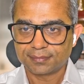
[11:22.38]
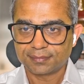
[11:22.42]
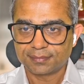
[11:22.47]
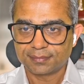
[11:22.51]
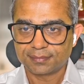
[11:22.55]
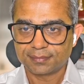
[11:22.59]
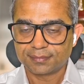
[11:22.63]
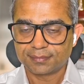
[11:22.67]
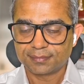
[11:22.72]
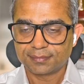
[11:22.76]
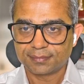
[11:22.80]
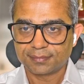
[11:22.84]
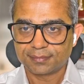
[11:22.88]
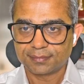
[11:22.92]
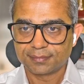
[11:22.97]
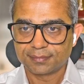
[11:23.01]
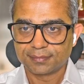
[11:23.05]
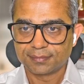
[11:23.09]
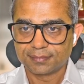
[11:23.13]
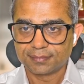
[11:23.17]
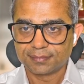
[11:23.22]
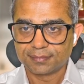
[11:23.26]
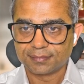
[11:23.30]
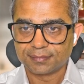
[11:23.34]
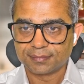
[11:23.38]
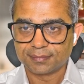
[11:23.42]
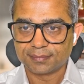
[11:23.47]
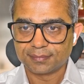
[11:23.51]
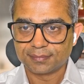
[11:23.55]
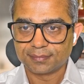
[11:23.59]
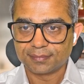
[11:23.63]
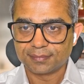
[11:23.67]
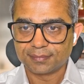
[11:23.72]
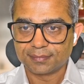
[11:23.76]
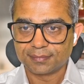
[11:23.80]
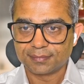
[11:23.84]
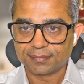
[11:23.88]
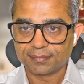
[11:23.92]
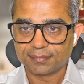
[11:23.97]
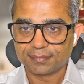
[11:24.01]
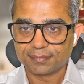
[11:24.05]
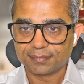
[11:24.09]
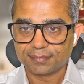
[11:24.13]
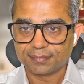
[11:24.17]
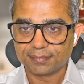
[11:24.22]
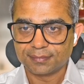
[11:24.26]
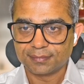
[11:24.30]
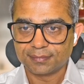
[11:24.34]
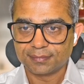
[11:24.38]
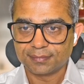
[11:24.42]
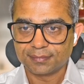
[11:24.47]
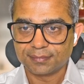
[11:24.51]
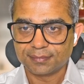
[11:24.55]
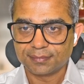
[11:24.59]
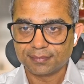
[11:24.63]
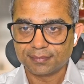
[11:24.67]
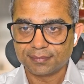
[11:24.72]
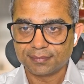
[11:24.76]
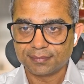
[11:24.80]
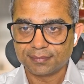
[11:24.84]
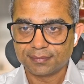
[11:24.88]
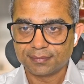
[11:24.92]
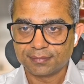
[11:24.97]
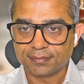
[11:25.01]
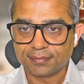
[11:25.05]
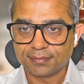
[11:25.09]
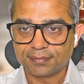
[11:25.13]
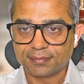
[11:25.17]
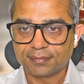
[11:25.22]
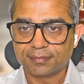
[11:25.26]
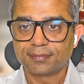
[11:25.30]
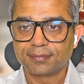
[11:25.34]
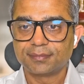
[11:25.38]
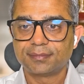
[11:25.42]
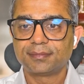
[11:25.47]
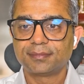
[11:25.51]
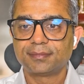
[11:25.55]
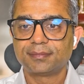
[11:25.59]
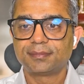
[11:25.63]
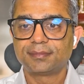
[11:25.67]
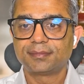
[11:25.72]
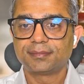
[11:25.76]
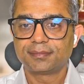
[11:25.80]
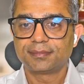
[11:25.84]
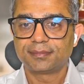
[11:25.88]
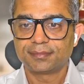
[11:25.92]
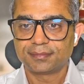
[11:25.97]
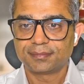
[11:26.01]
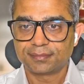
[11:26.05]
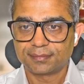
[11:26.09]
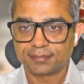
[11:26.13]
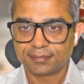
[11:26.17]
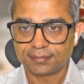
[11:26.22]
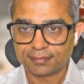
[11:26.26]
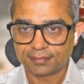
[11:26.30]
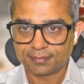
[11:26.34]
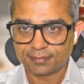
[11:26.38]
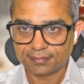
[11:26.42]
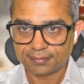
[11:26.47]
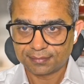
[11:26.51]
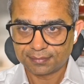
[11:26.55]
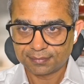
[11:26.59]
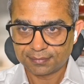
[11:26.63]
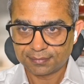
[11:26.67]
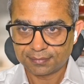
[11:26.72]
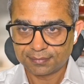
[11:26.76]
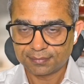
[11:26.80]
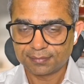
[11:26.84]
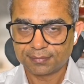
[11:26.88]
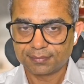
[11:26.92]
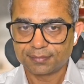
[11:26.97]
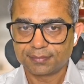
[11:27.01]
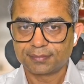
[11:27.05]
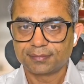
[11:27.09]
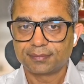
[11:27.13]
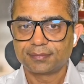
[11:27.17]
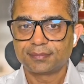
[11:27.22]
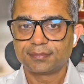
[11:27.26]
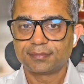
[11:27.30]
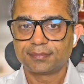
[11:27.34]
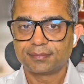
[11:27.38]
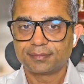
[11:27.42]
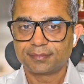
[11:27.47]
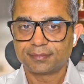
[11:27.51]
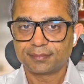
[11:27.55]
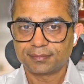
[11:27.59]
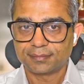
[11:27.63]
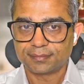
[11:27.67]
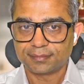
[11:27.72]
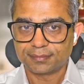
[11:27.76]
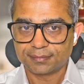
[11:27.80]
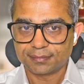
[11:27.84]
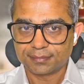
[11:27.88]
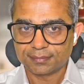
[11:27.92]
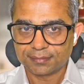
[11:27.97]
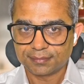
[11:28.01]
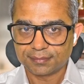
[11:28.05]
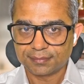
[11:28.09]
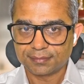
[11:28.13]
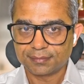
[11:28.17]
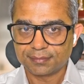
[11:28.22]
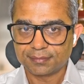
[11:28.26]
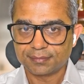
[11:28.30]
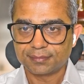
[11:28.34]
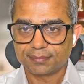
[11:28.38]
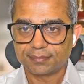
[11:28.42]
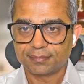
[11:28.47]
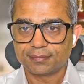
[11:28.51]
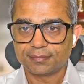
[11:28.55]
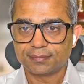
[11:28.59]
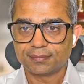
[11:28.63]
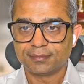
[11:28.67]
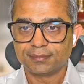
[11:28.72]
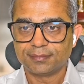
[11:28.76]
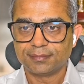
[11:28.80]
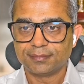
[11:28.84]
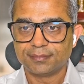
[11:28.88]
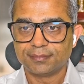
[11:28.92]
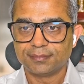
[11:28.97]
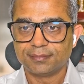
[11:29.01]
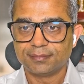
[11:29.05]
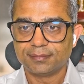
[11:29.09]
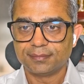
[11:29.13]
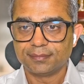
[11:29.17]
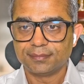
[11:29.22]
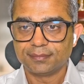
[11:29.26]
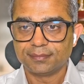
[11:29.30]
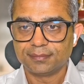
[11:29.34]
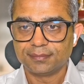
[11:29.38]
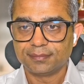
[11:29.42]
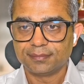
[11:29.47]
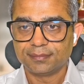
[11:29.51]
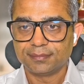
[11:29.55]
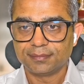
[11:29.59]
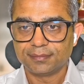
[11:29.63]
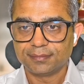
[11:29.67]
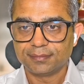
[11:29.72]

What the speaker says: This person isn't speaking.